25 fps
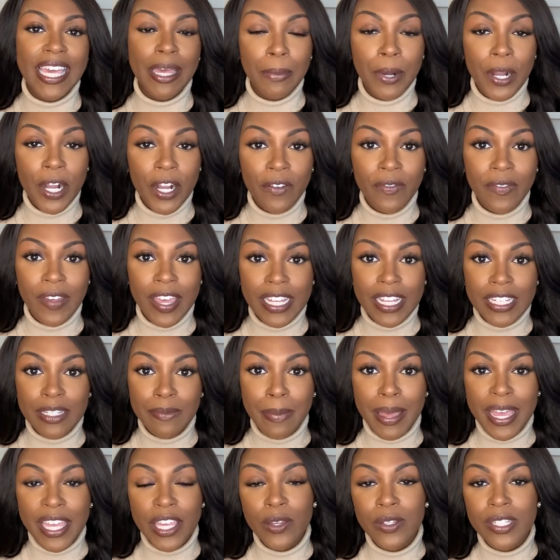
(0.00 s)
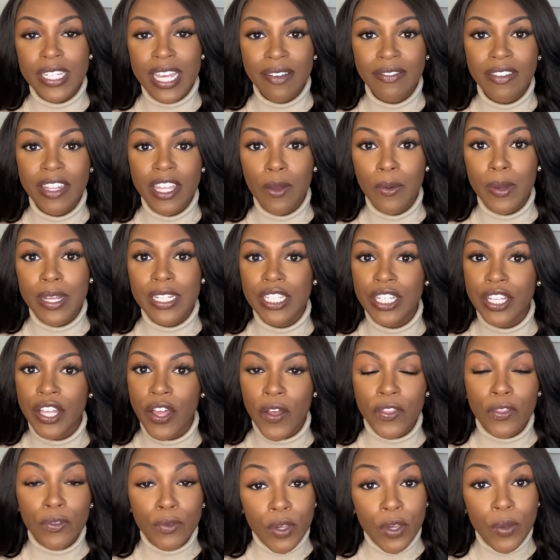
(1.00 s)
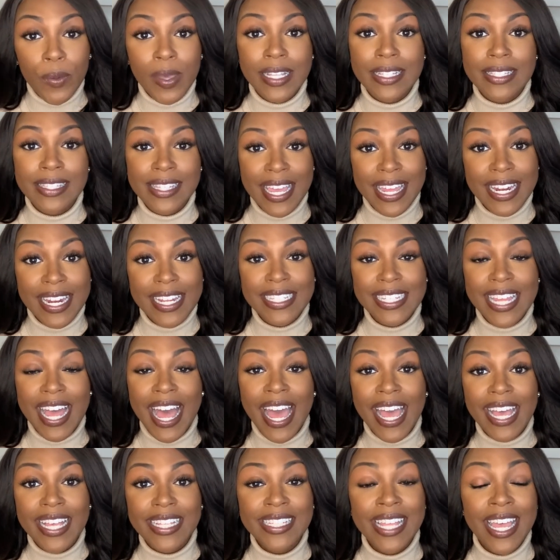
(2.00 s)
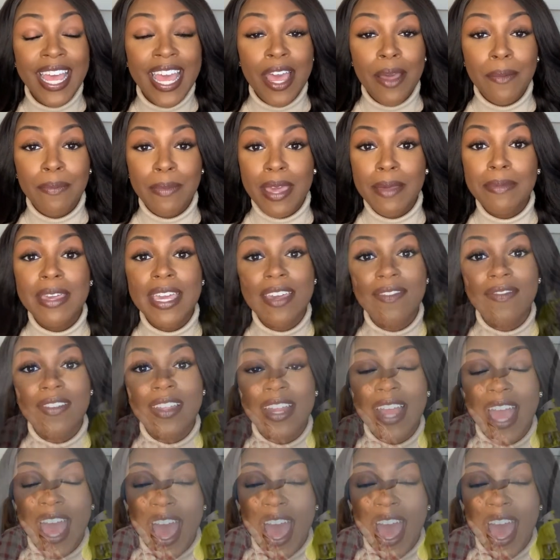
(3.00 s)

it perfect, but you definitely want to go through and sanitize, maybe even